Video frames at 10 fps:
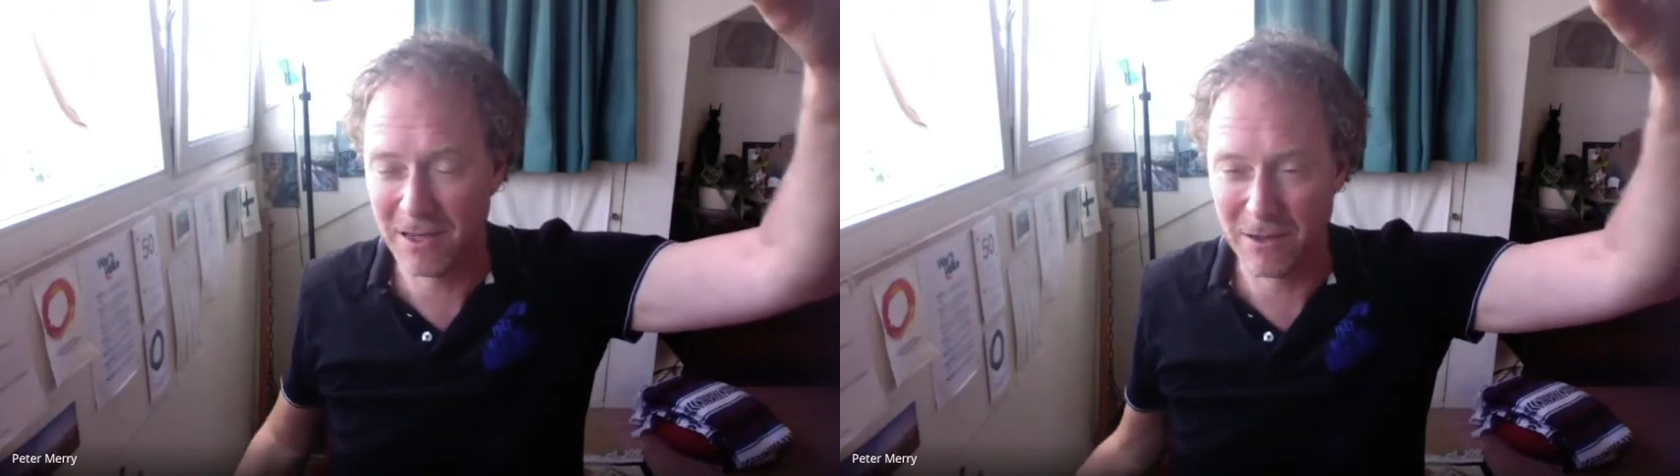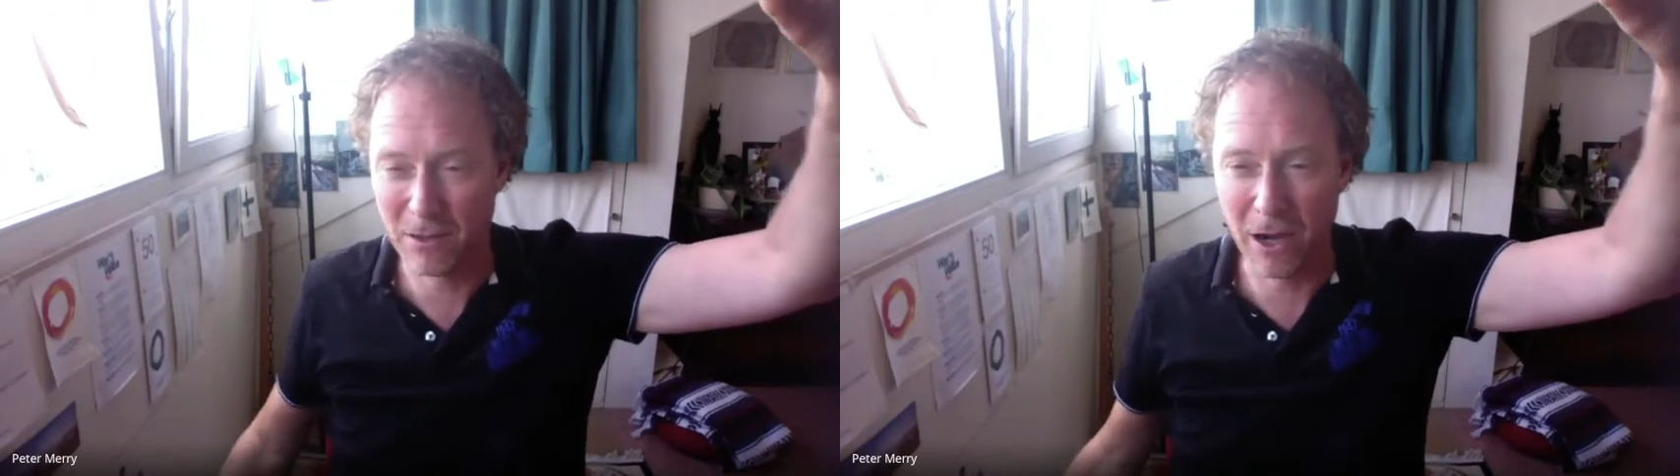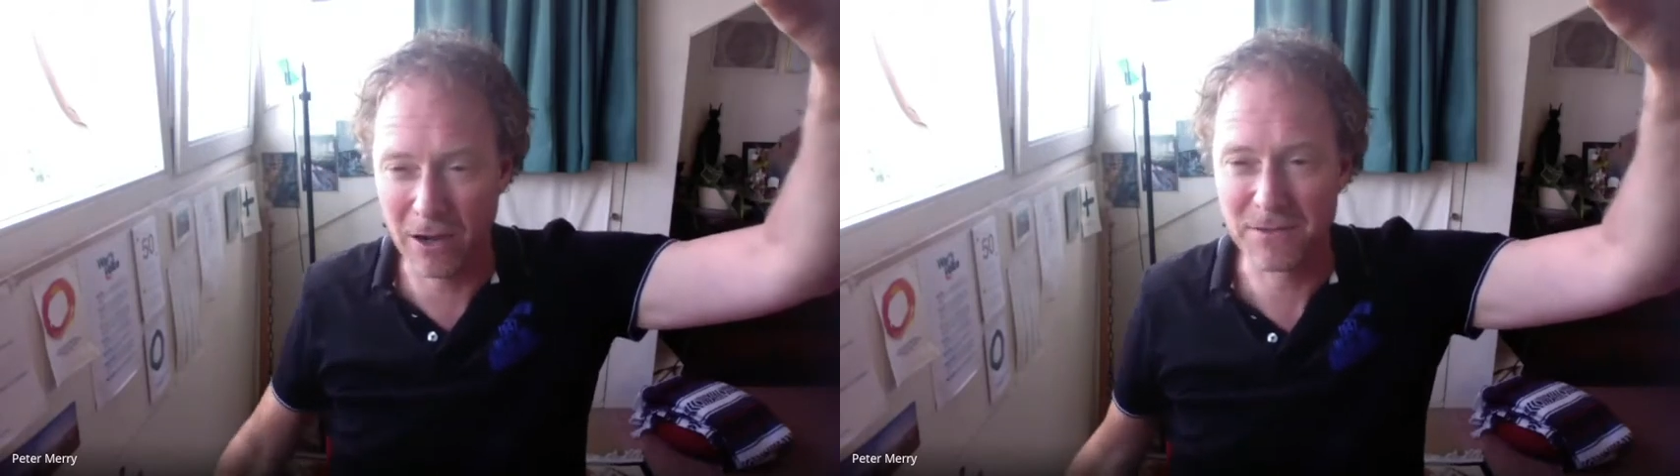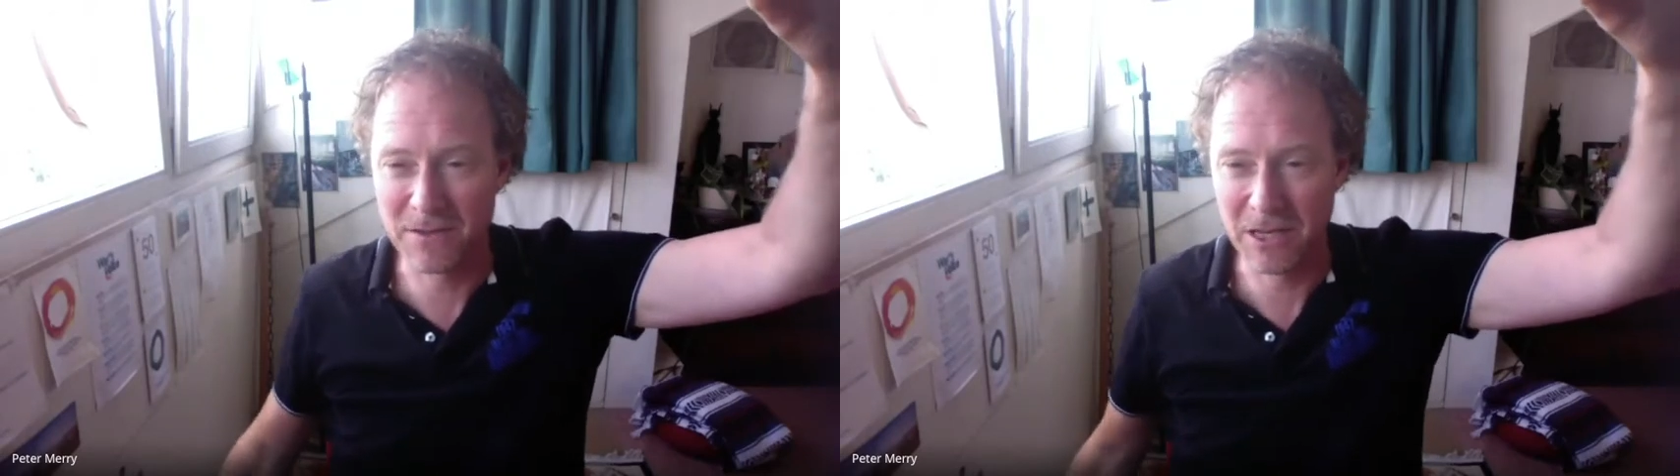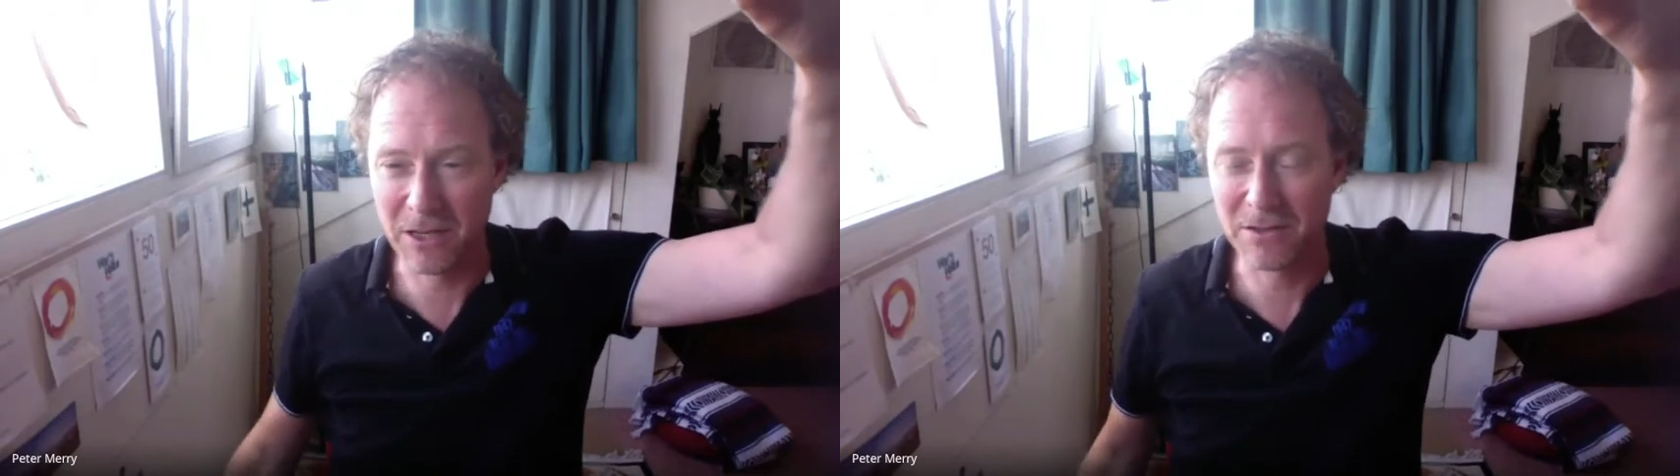look after
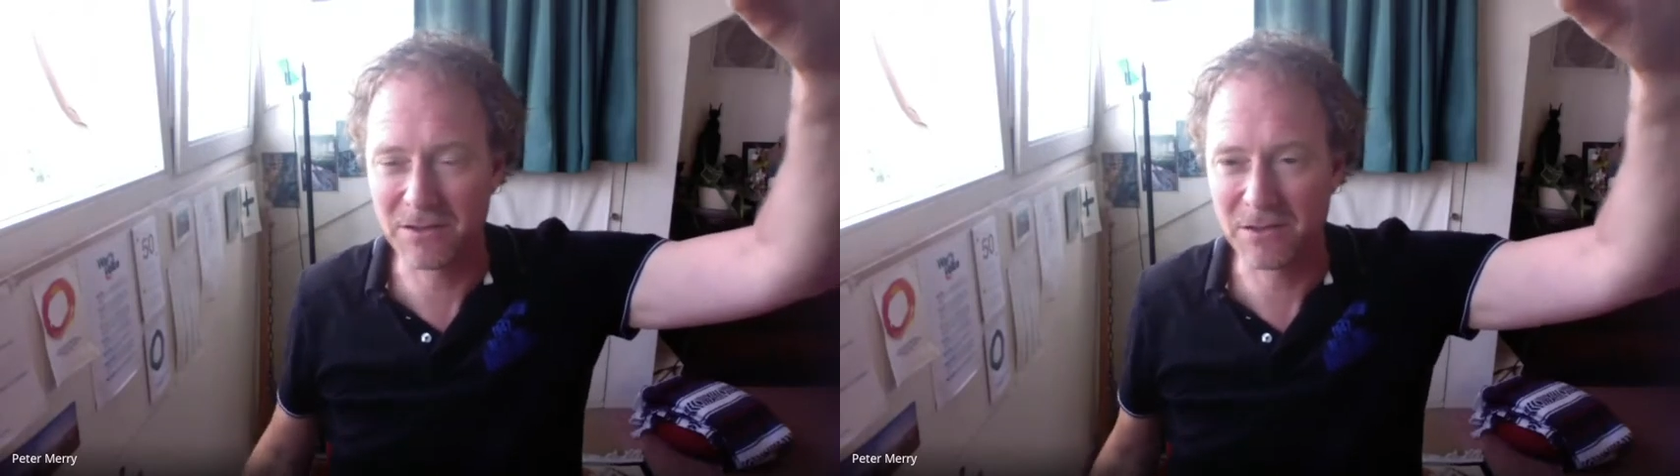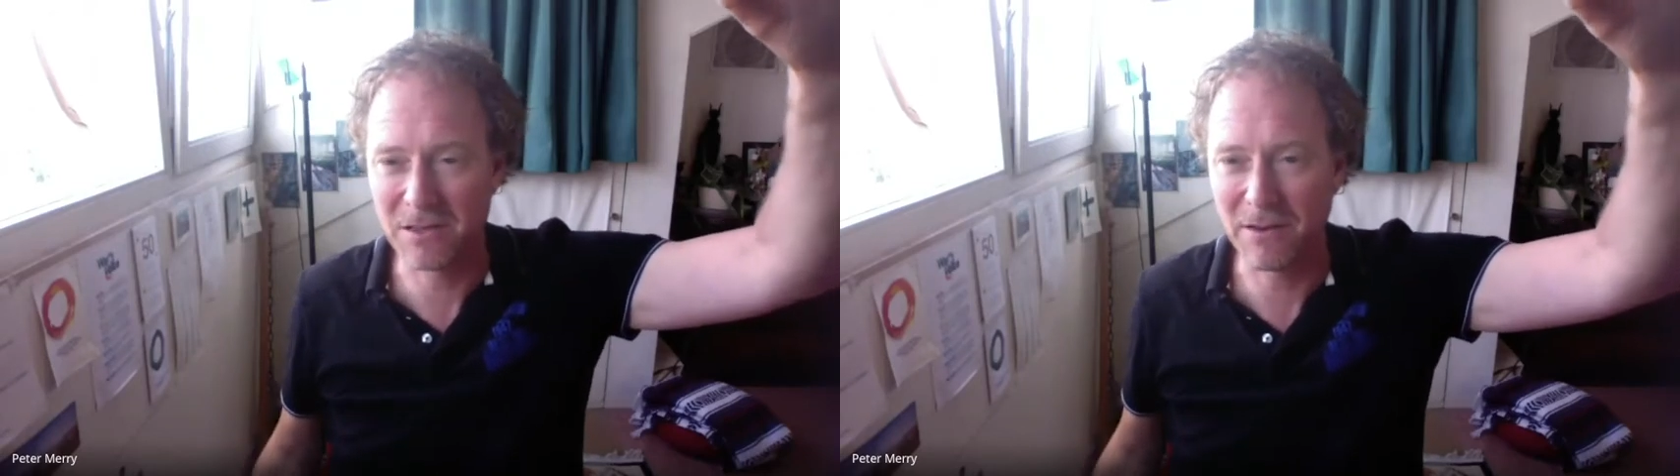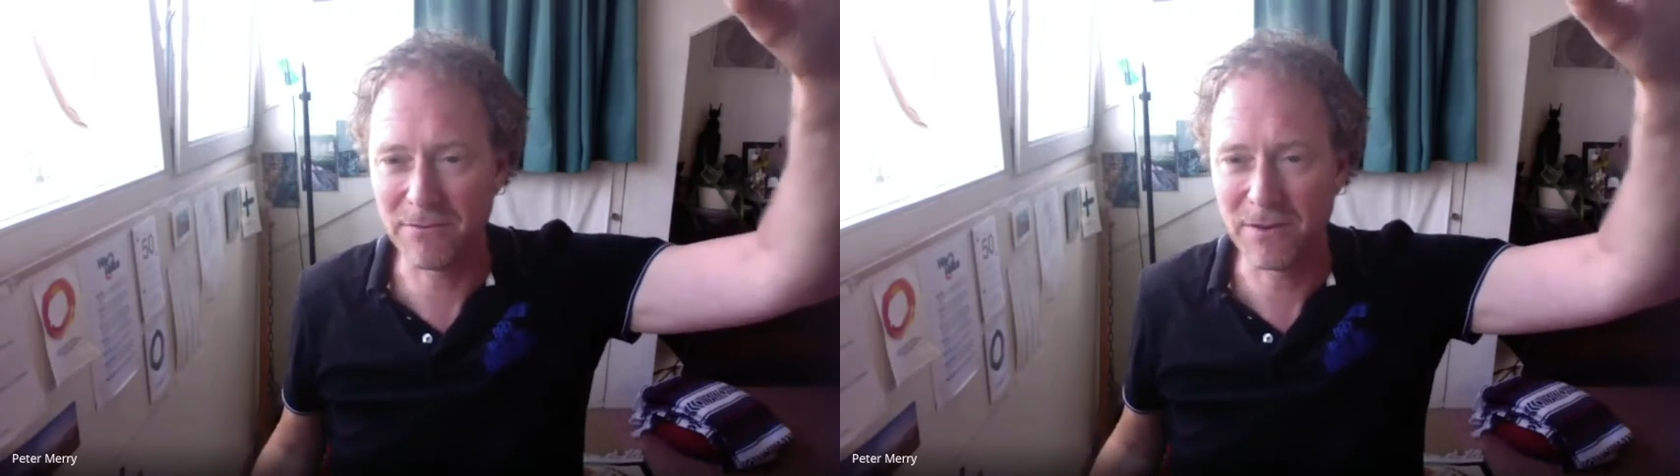the earth and stuff.